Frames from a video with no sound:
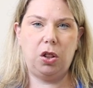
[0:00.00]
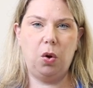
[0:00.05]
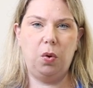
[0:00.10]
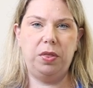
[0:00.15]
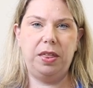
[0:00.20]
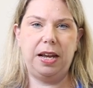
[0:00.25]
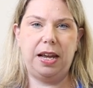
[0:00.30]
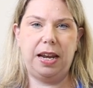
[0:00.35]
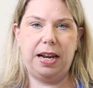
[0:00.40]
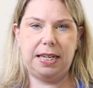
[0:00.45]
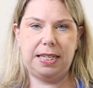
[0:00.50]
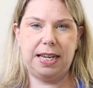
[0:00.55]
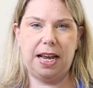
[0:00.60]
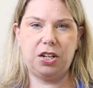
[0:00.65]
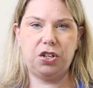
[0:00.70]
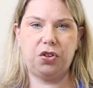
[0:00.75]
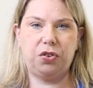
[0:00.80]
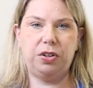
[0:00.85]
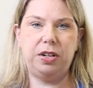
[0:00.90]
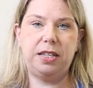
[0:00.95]
clothing, and
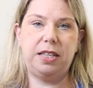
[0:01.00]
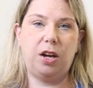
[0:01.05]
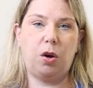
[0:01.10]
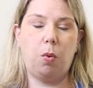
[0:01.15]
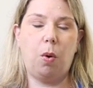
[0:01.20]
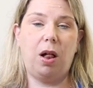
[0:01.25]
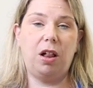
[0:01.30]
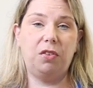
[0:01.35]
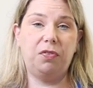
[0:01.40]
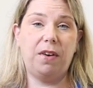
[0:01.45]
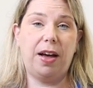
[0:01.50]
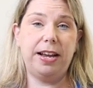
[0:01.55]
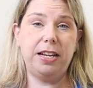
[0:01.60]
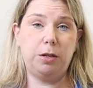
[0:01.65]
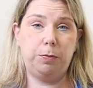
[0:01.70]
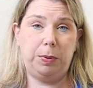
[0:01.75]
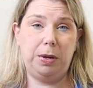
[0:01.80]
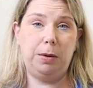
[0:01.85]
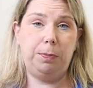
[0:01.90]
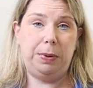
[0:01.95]
accessories that qualify
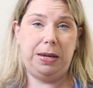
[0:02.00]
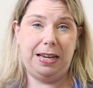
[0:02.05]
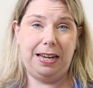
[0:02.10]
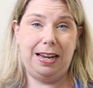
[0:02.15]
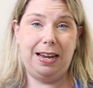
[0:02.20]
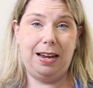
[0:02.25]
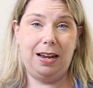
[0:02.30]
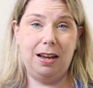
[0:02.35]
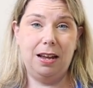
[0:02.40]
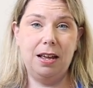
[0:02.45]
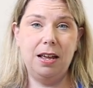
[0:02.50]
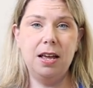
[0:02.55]
as PPE.